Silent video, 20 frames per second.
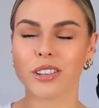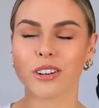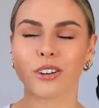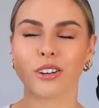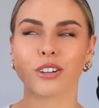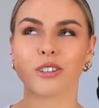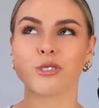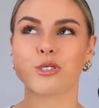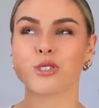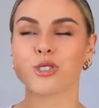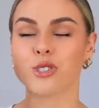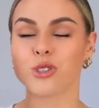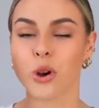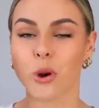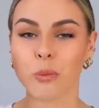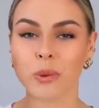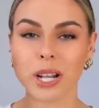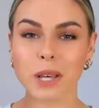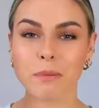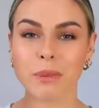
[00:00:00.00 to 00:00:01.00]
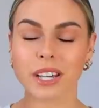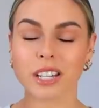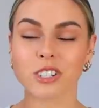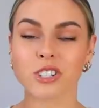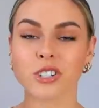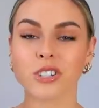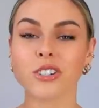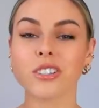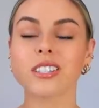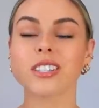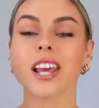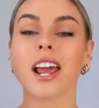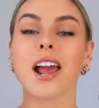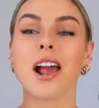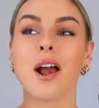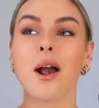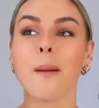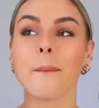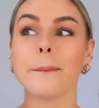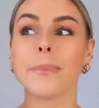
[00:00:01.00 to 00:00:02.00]
There are so many pictures,
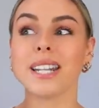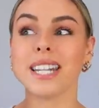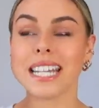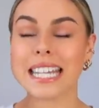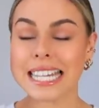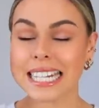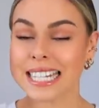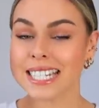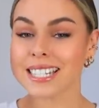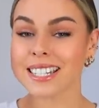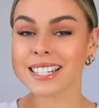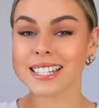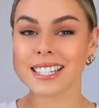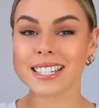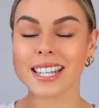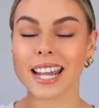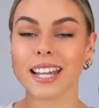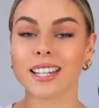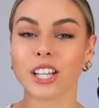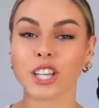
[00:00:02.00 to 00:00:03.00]
but it is insane.